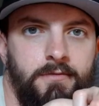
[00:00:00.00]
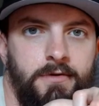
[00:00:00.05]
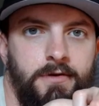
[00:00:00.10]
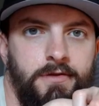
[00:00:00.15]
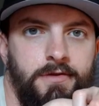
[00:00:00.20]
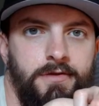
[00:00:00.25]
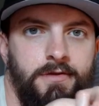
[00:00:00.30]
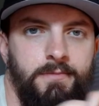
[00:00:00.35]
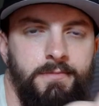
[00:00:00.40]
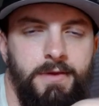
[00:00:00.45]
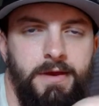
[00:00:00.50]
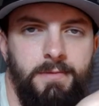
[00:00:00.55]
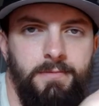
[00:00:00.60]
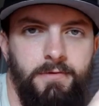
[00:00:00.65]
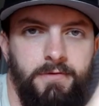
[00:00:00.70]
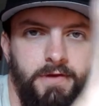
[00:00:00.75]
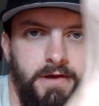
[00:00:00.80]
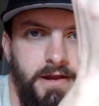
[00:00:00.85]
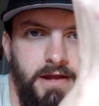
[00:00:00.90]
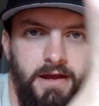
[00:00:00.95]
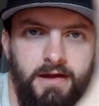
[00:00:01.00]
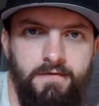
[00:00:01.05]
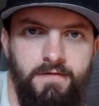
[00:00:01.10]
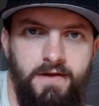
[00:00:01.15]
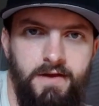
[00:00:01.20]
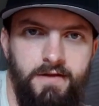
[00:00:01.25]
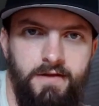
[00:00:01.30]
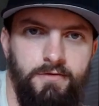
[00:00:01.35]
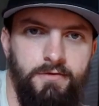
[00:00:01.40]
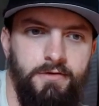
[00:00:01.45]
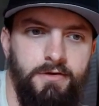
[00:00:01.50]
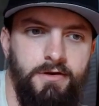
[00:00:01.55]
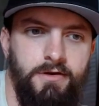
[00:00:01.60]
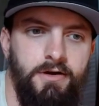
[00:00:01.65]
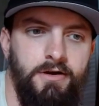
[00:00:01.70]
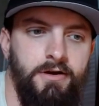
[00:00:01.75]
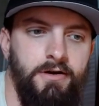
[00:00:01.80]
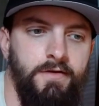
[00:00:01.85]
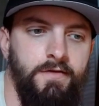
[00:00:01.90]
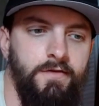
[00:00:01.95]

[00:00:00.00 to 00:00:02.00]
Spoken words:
with the people that have that sort of card.